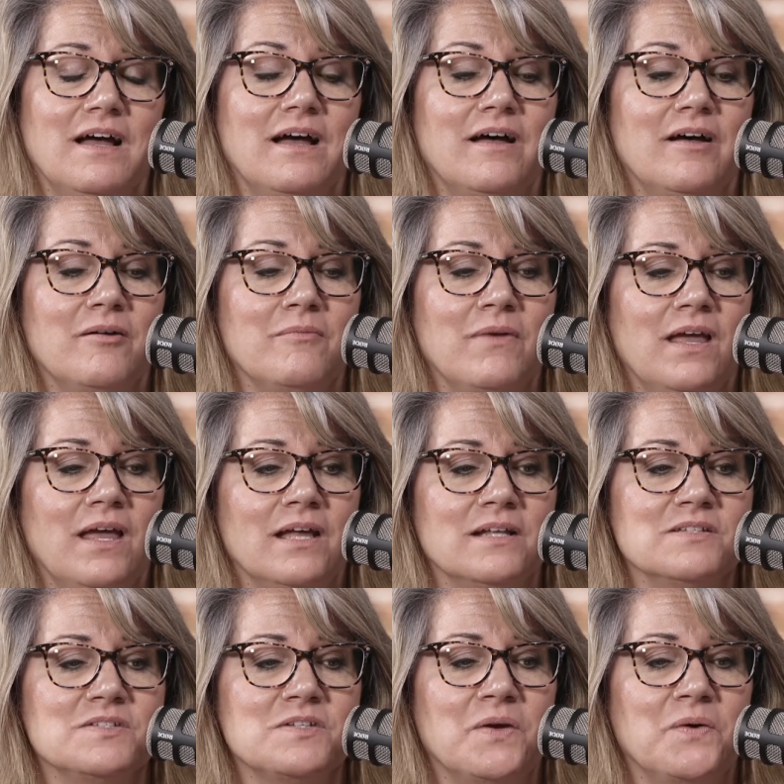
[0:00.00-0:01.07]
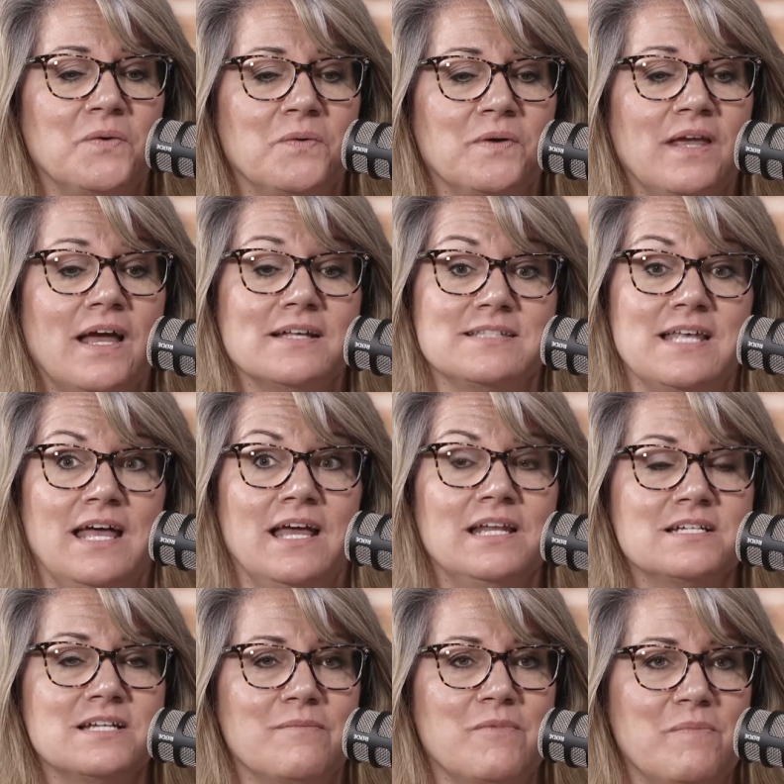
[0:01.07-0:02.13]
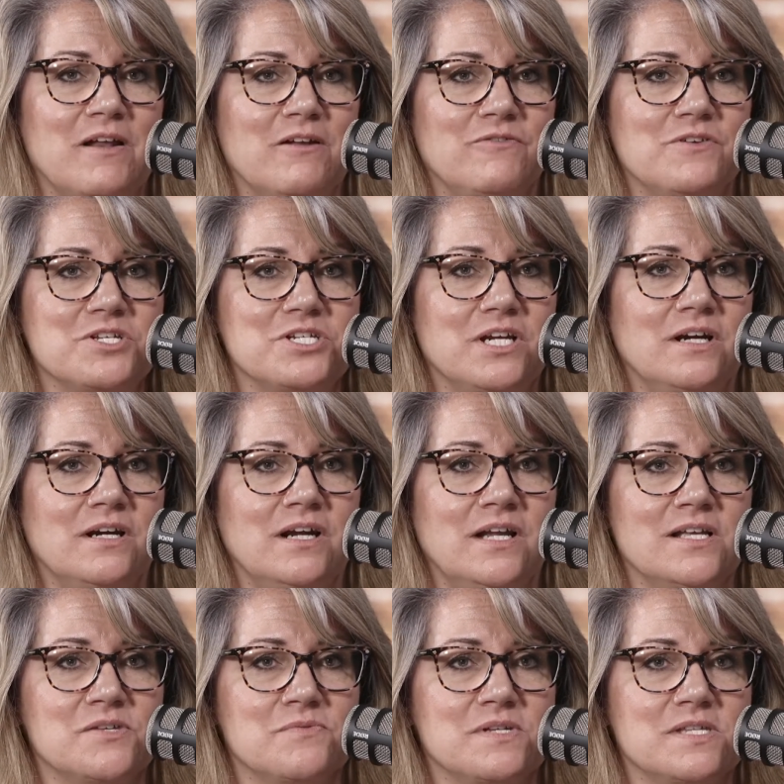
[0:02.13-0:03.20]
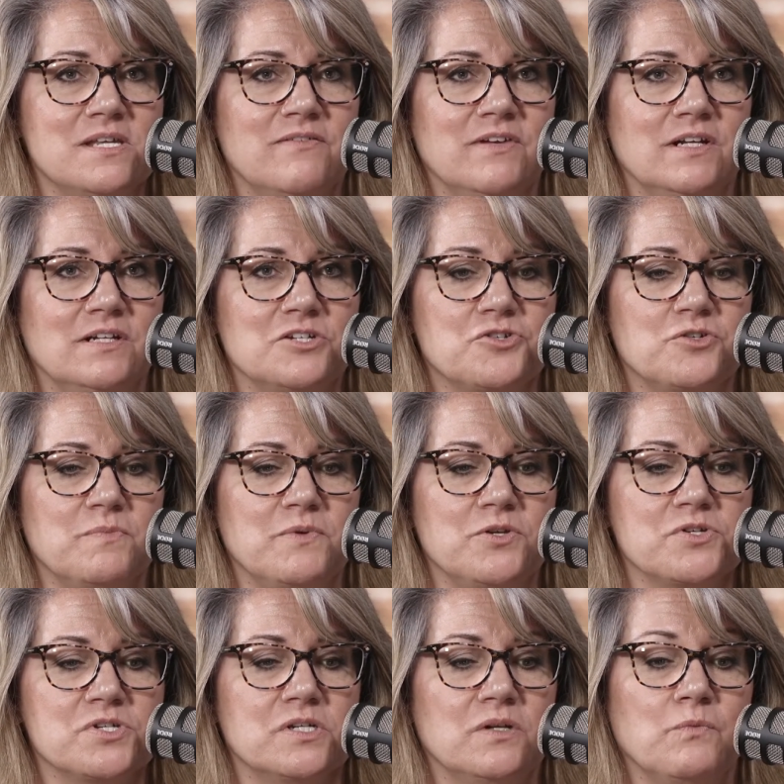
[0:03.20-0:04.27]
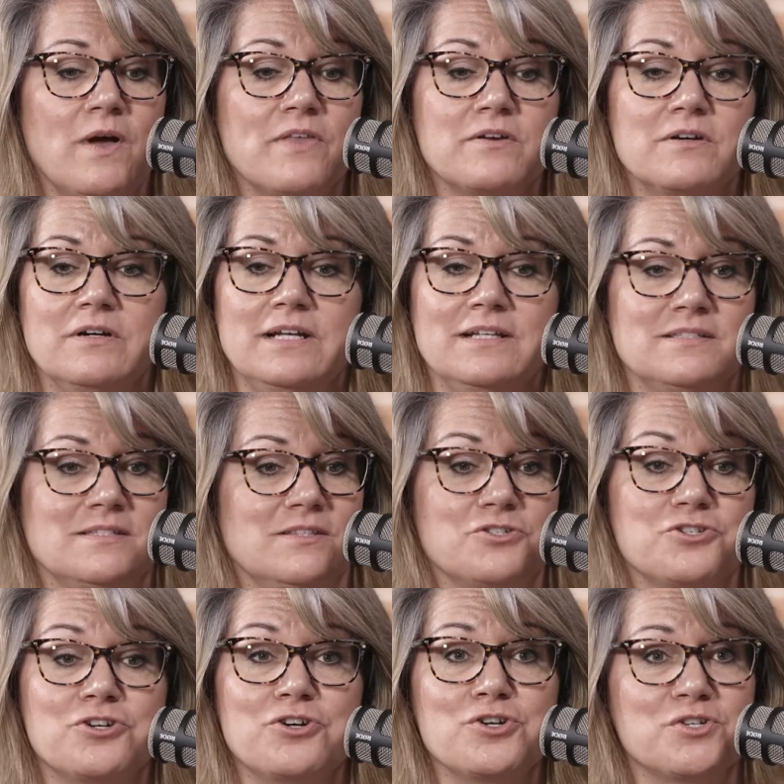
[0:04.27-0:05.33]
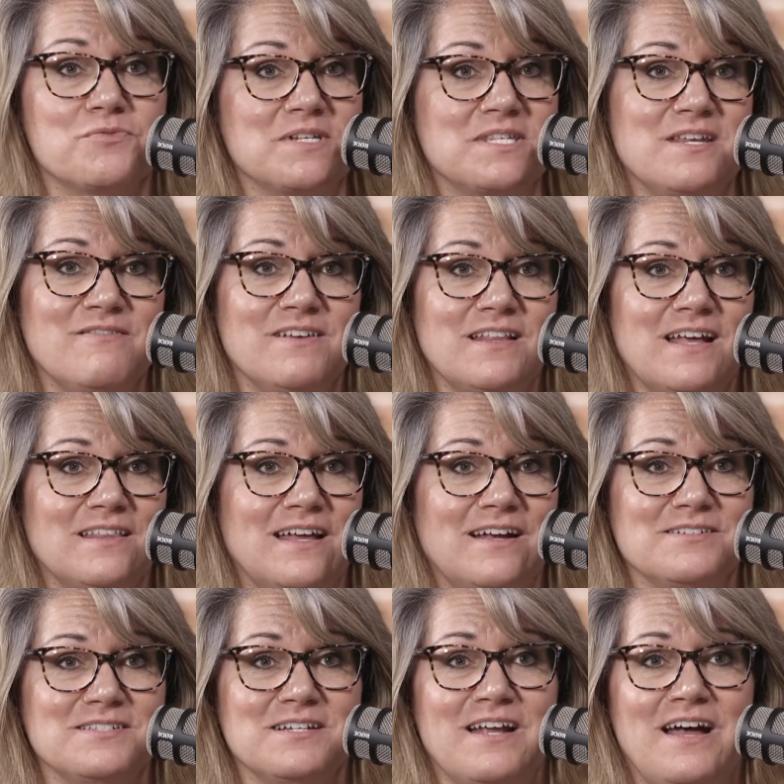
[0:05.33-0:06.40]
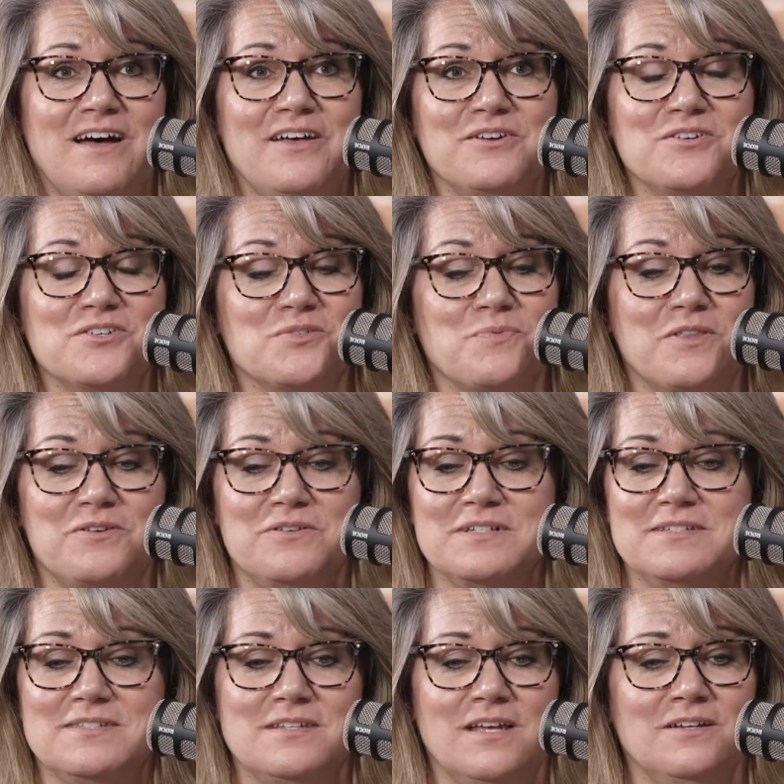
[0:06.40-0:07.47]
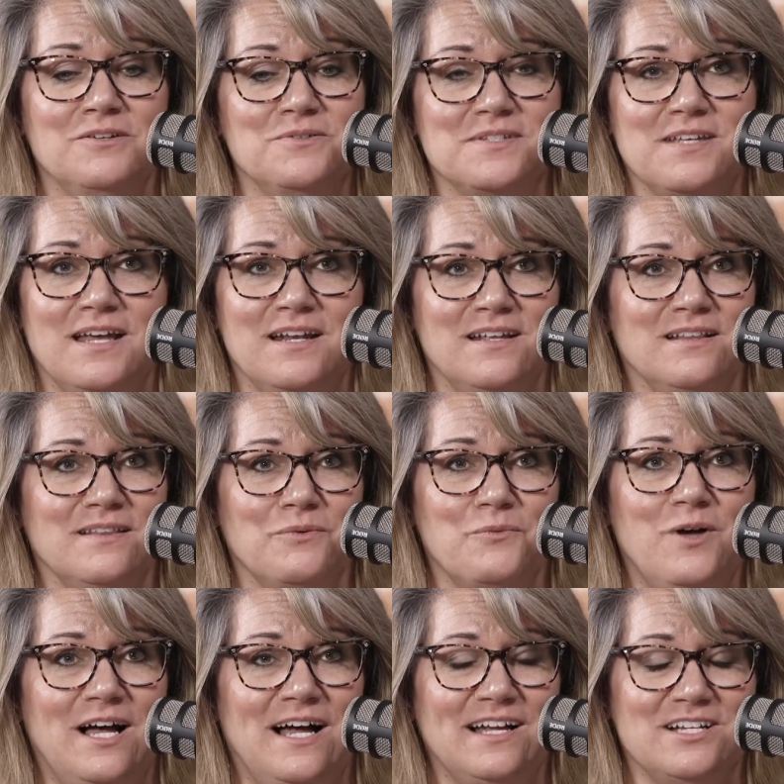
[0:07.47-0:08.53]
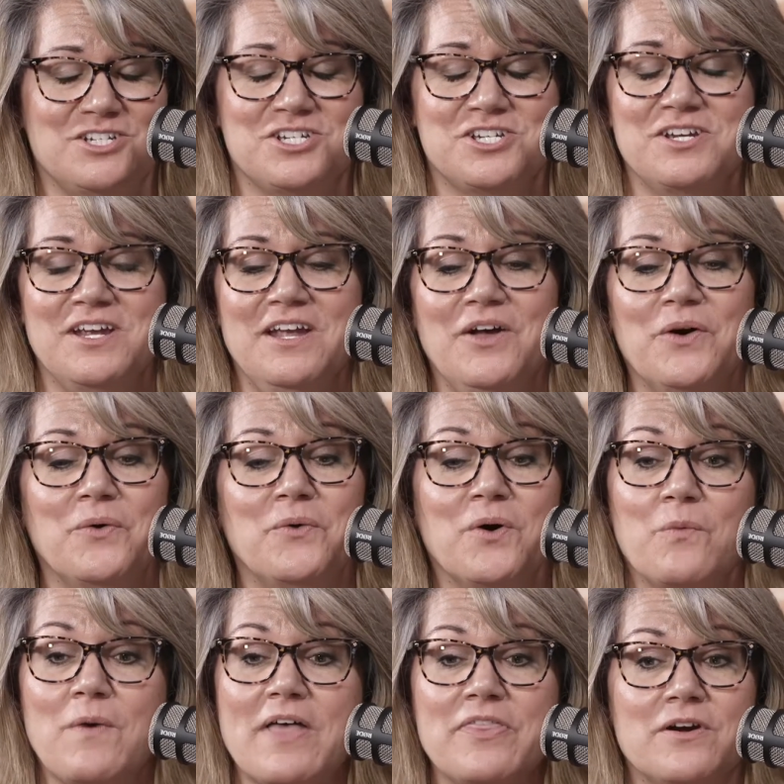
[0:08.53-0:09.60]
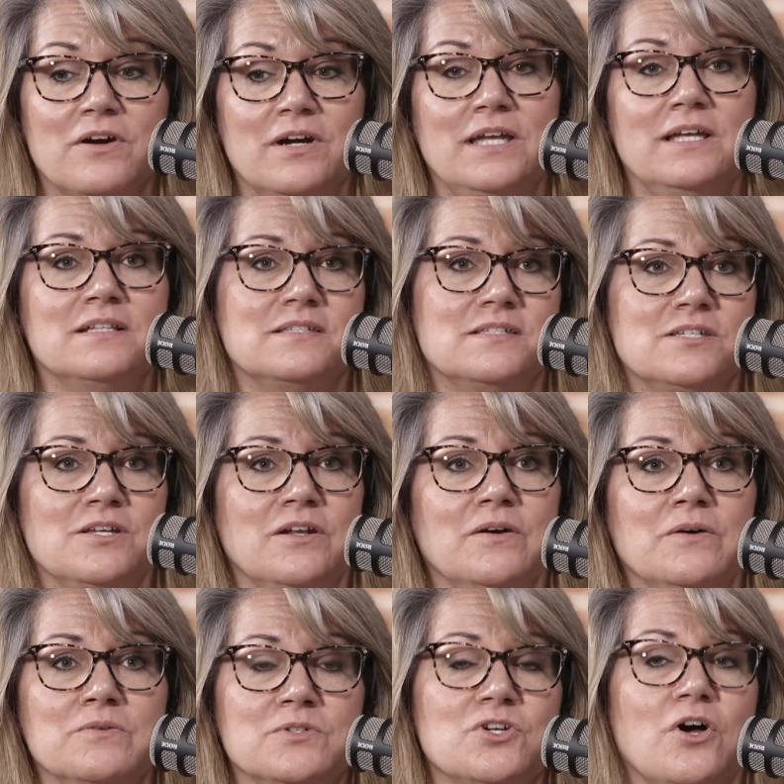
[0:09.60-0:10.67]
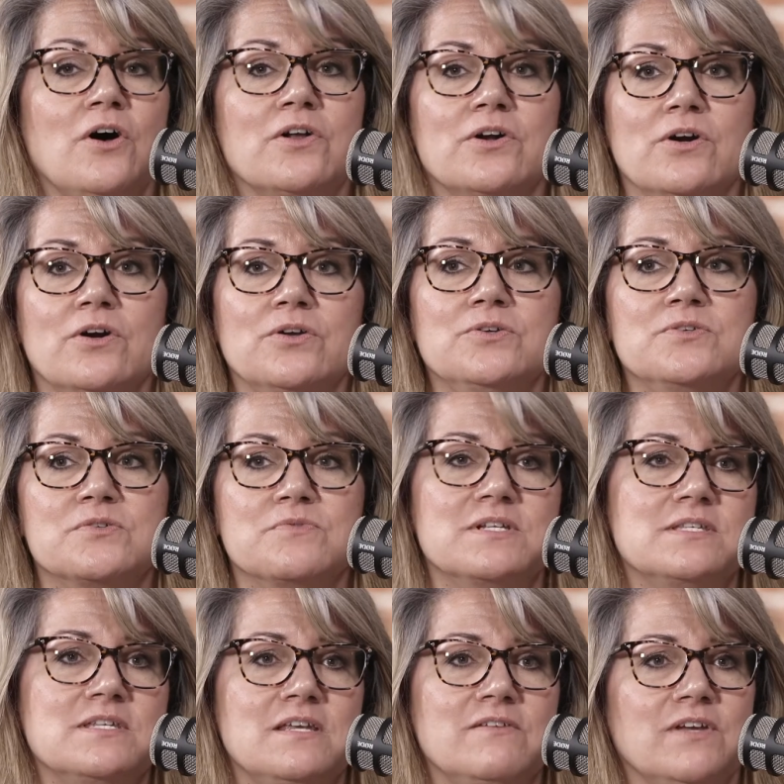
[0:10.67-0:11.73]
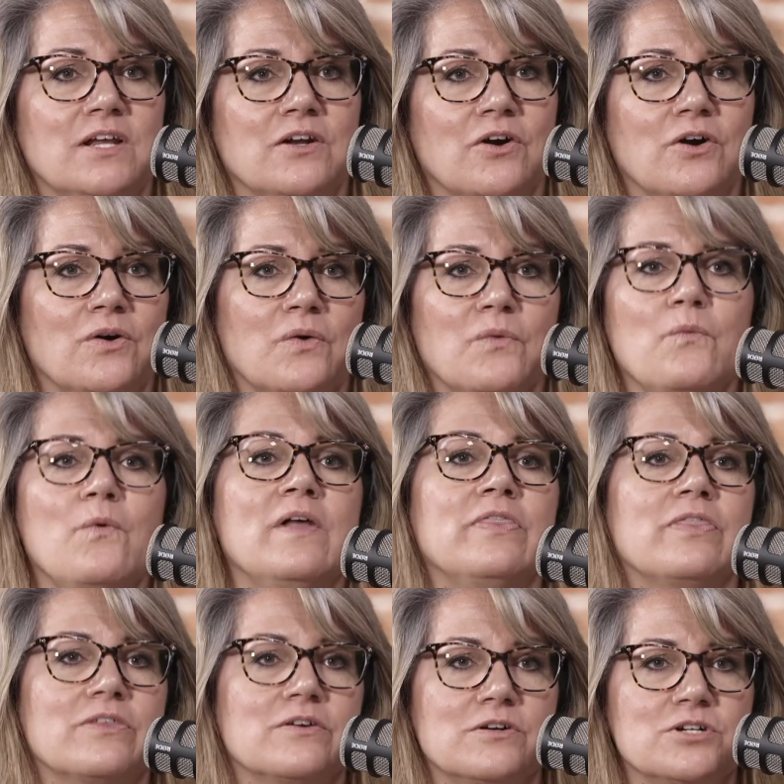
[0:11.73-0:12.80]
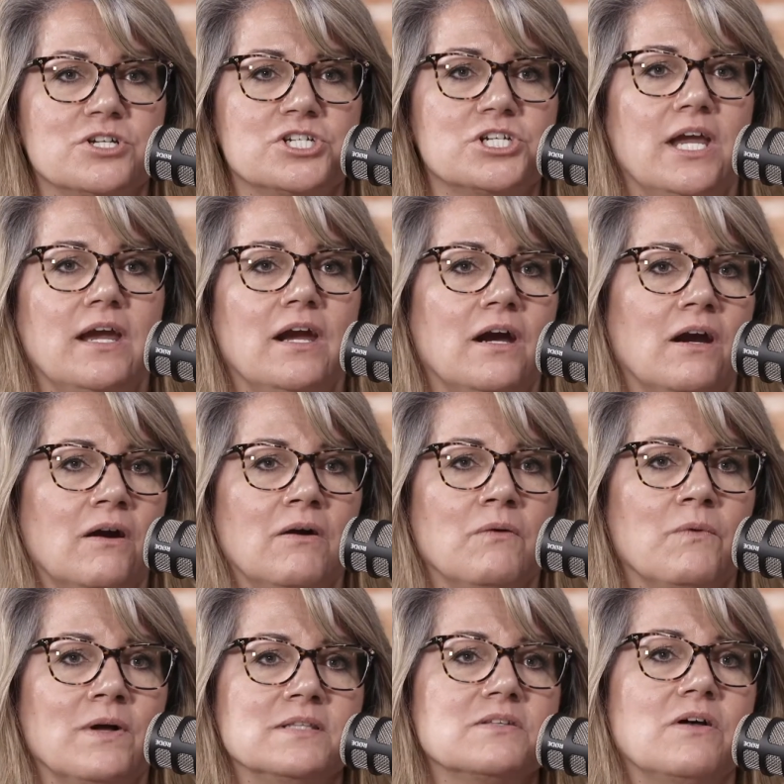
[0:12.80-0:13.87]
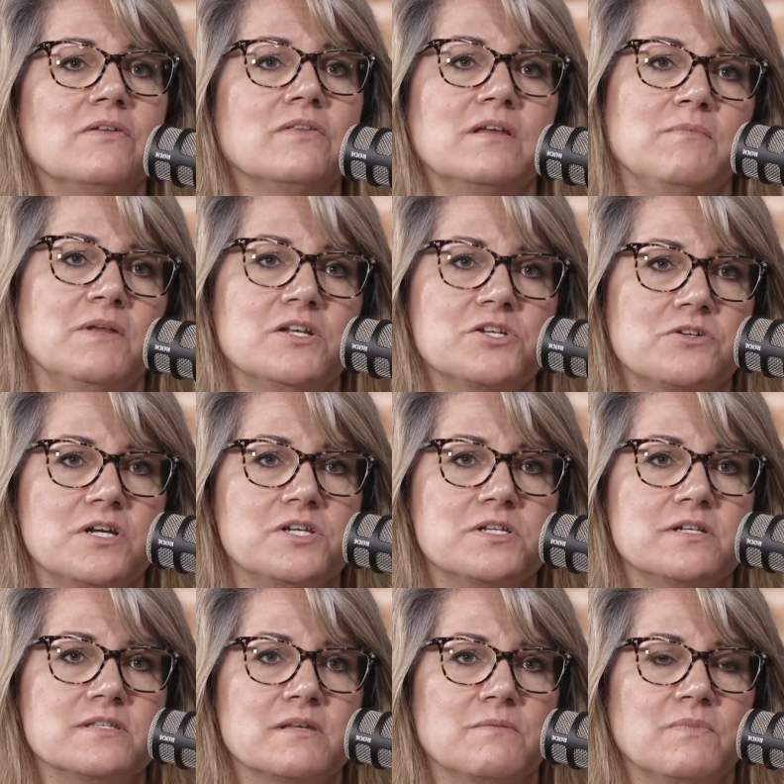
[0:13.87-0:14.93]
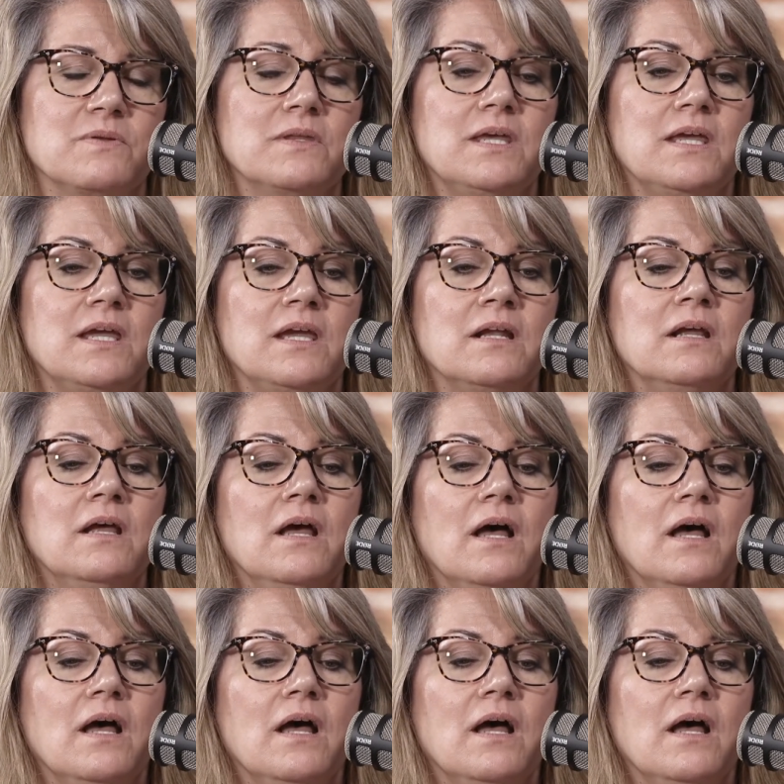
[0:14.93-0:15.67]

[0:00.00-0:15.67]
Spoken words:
And so, yes, anytime a beneficiary is receiving a distribution, whether it's the church receiving that $1,000, whether it's son who's getting the watch, or whether it's, daughter who's receiving her 1/3 share once all the administration is complete,